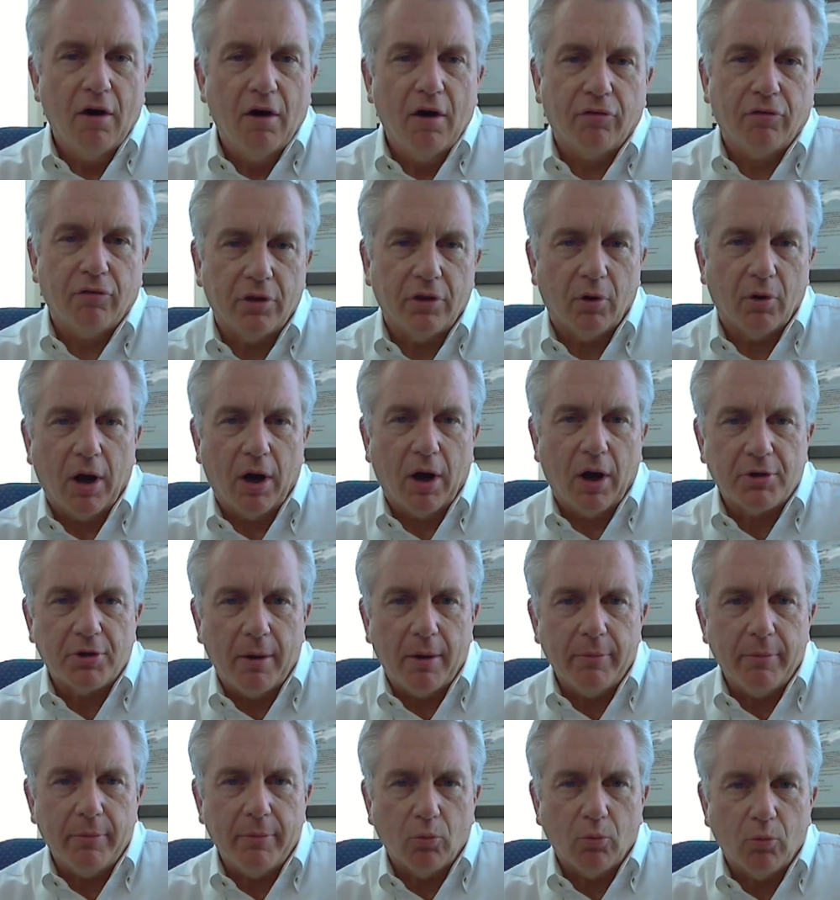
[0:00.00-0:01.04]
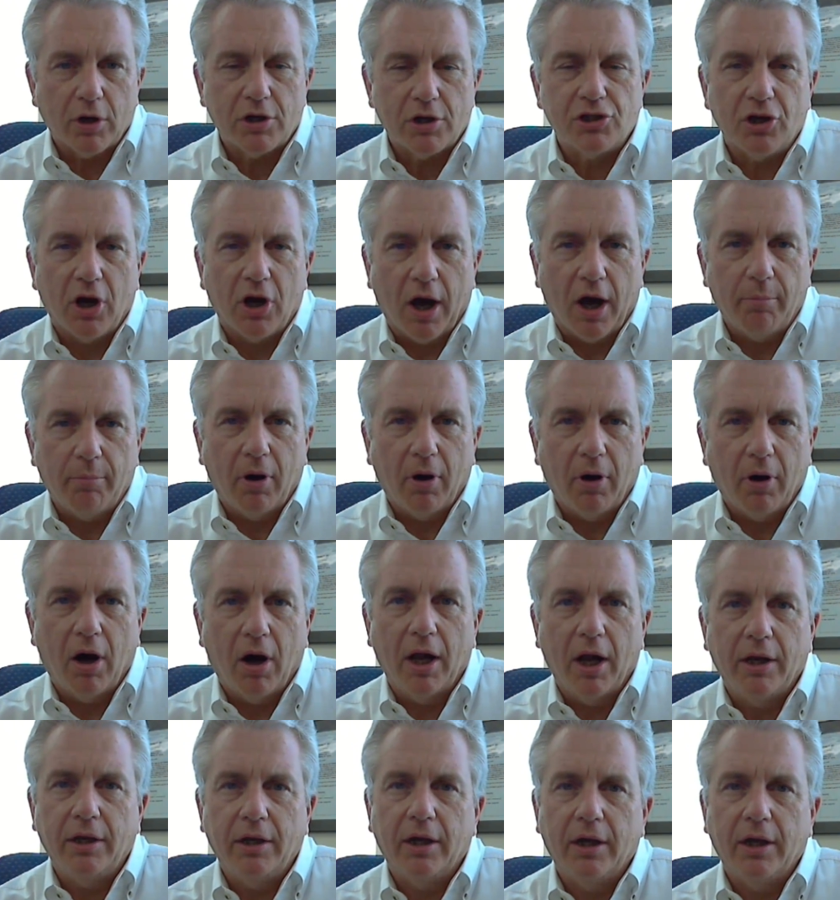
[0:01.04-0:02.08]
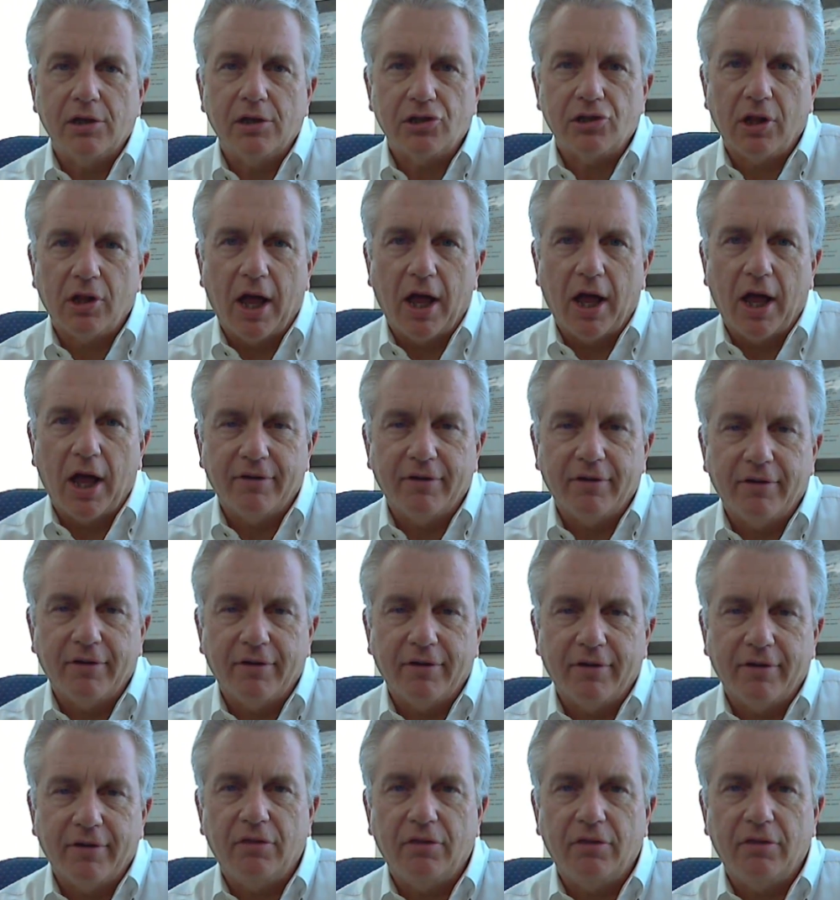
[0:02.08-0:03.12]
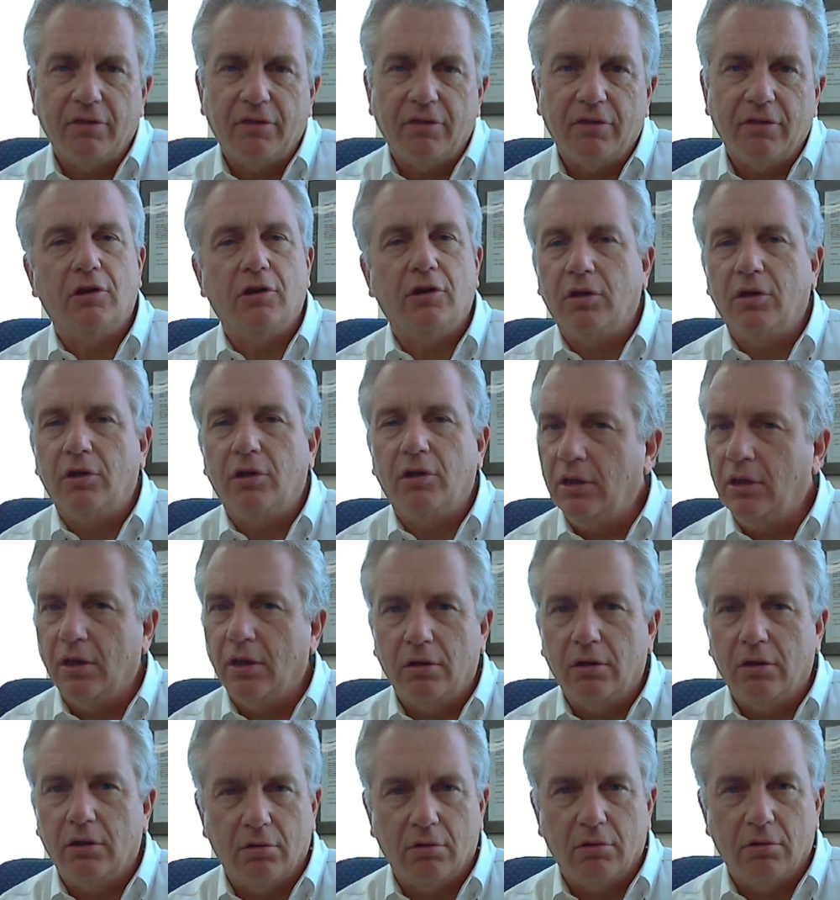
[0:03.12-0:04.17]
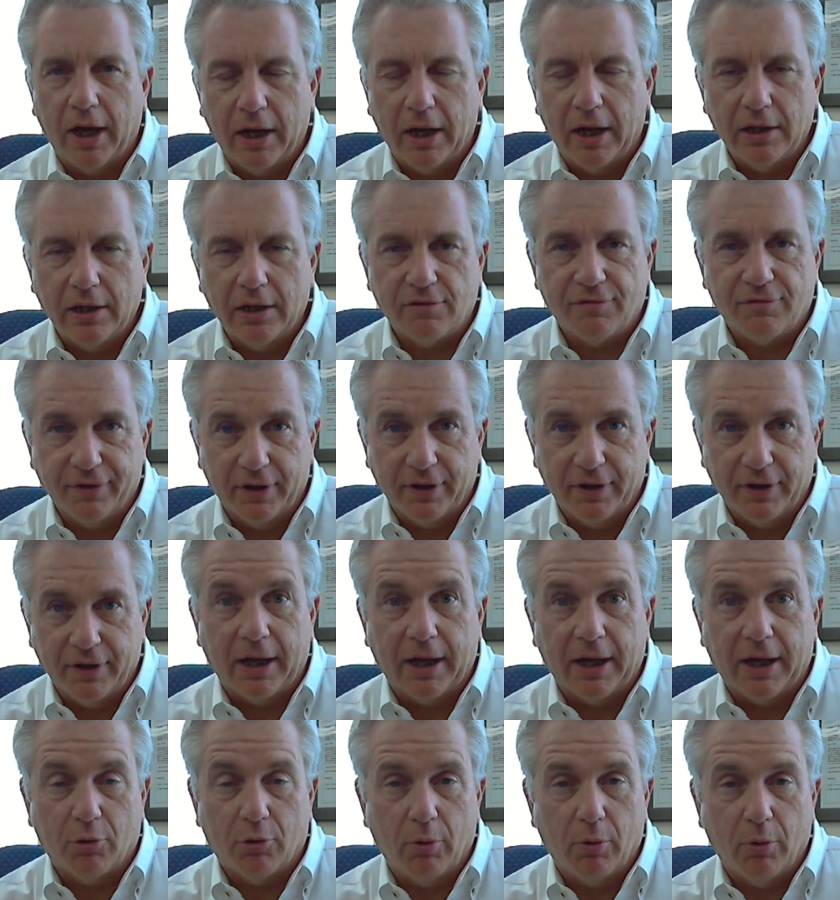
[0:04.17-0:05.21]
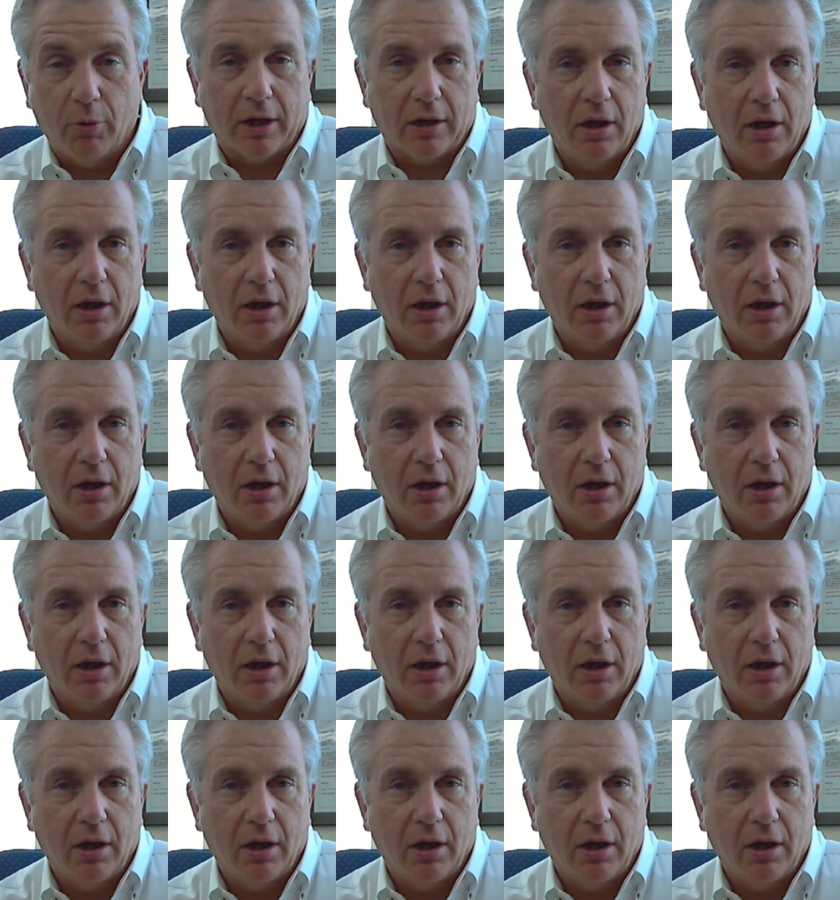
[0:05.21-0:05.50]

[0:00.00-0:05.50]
for the upcoming workshop on July 15th, you need to do that. It's filling up quick.